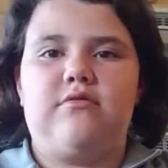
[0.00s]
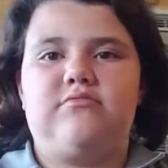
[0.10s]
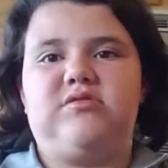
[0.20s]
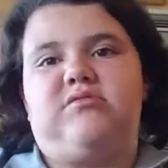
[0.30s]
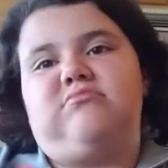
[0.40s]

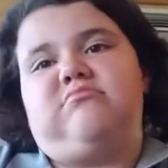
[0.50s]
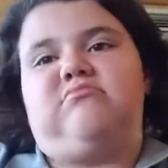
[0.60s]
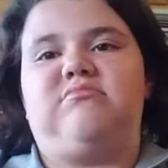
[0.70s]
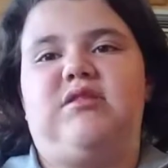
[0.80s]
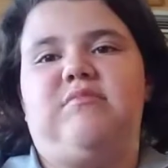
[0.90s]
So,
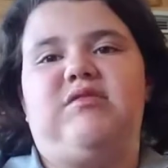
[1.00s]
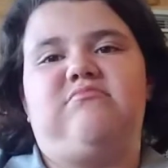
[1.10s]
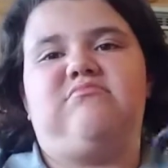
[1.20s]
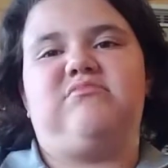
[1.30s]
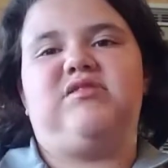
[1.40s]
I mean,
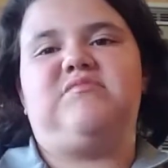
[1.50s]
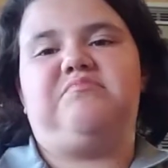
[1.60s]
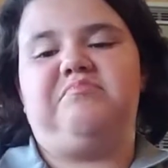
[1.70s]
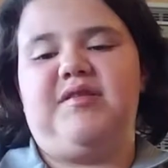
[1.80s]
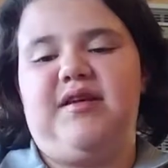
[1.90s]
it's
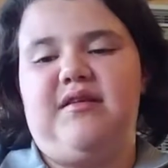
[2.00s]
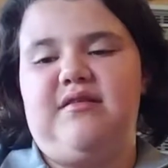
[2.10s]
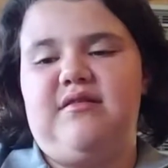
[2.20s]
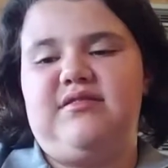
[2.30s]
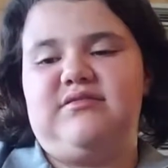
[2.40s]
pretty
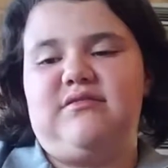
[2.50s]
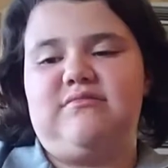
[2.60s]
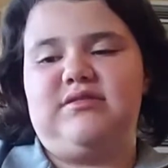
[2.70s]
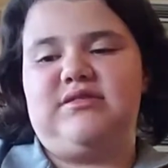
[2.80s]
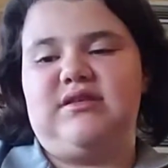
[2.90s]
good, so
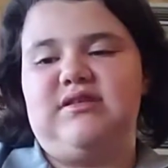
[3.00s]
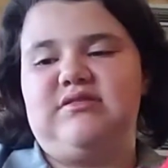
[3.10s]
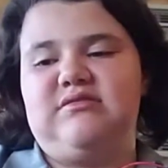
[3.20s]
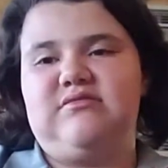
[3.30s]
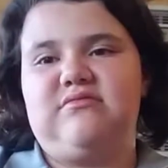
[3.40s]
I'm gonna say
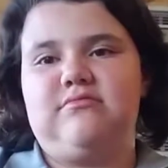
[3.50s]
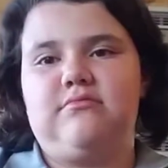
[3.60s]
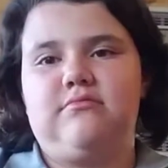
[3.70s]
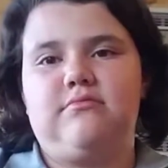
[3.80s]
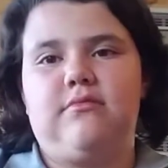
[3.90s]
it's,
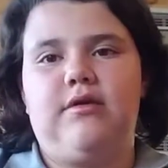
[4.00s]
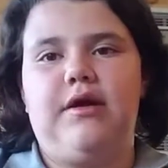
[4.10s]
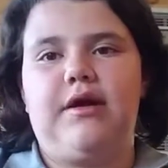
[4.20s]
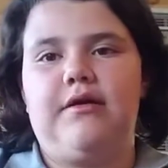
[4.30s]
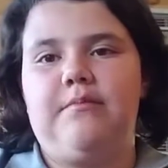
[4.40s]

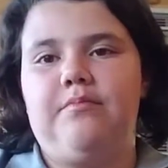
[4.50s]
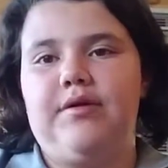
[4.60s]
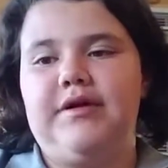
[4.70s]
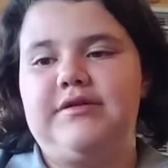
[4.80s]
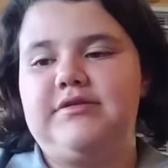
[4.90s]
yeah, it
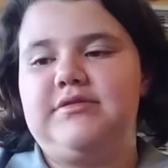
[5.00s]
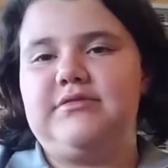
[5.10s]
breaks.